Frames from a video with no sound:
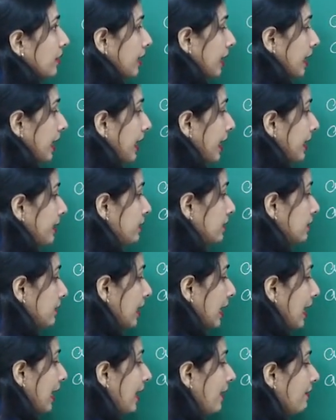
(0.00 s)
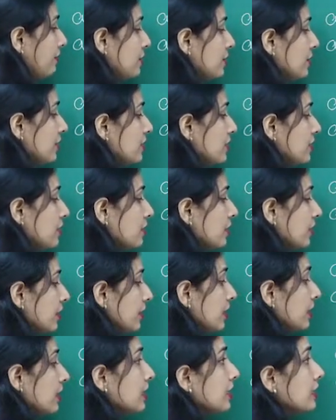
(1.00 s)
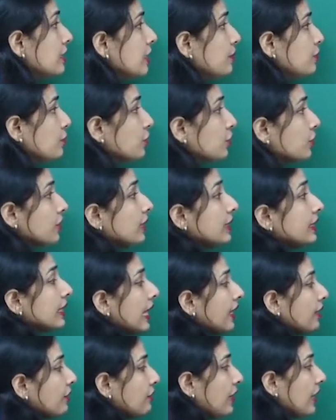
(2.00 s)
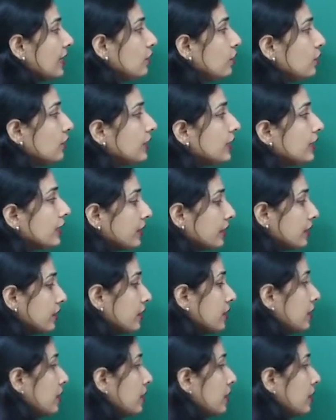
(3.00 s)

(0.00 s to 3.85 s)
x. I have just substituted that value here,